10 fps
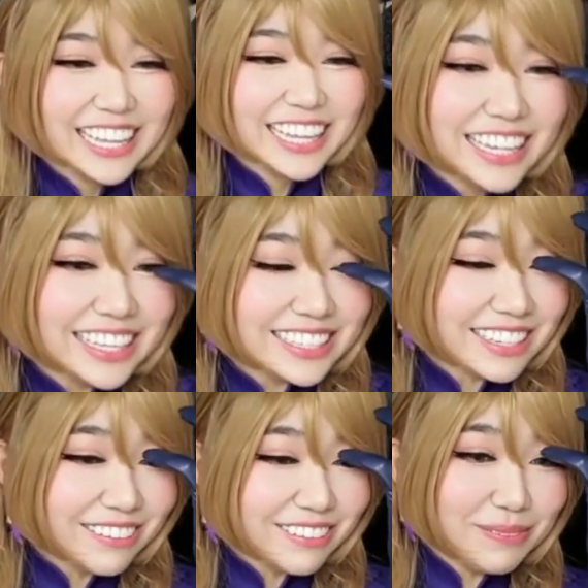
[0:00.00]
That's so
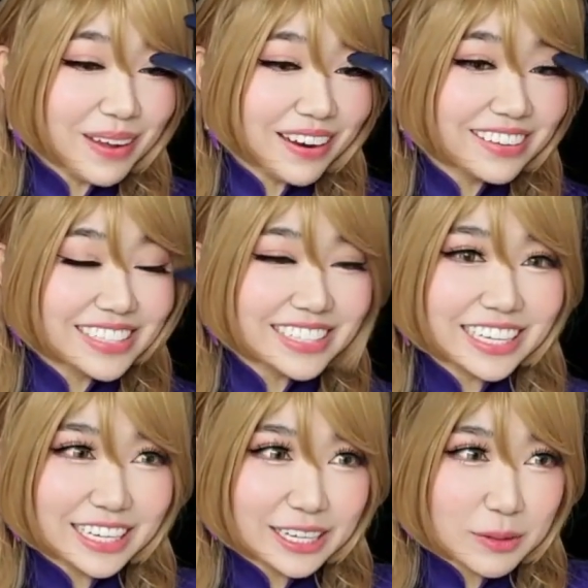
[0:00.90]

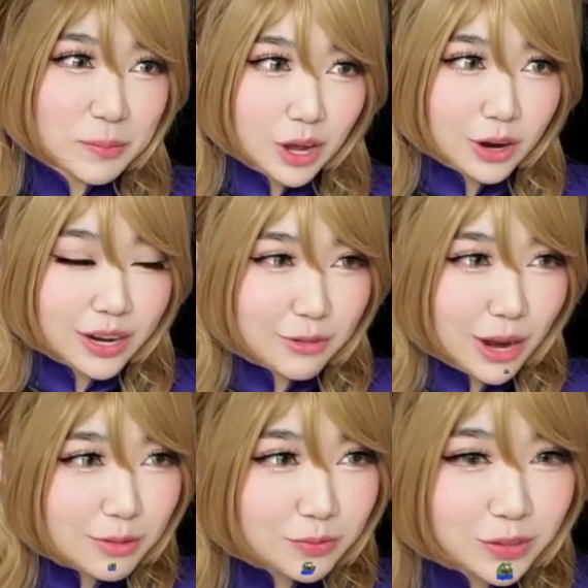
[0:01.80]
embarrassing! Alright, grand
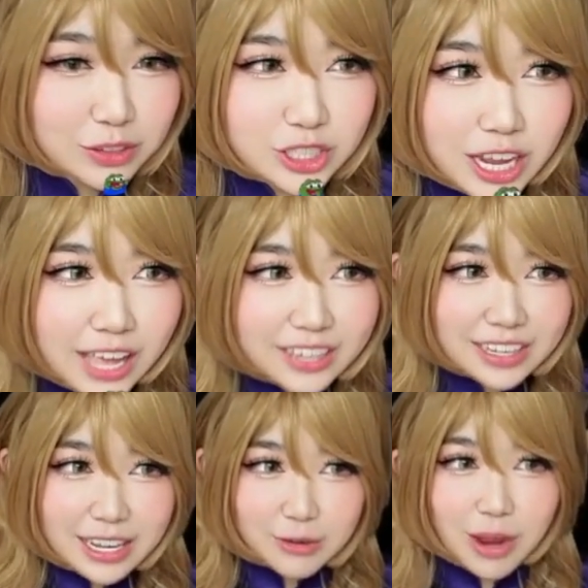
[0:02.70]
reveal, chat.
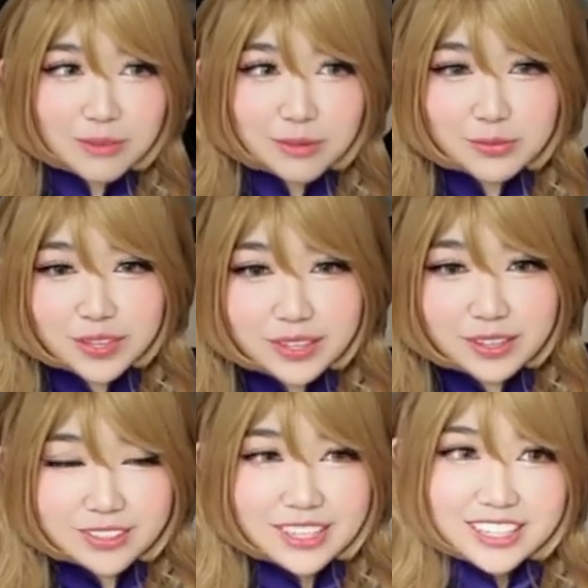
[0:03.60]
Grand reveal!
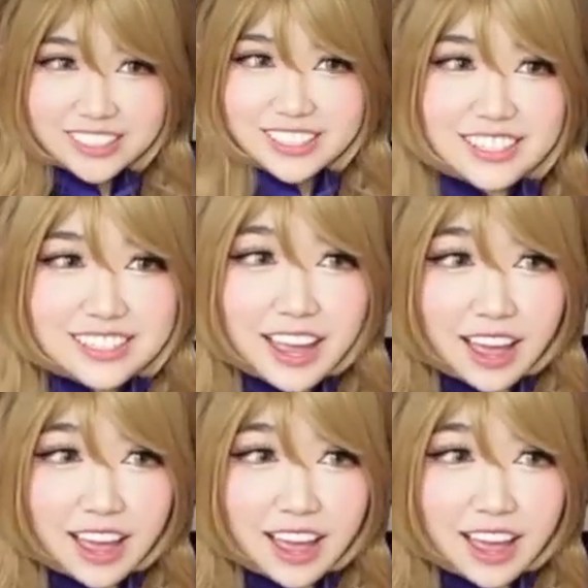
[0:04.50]
Da-da-da-da!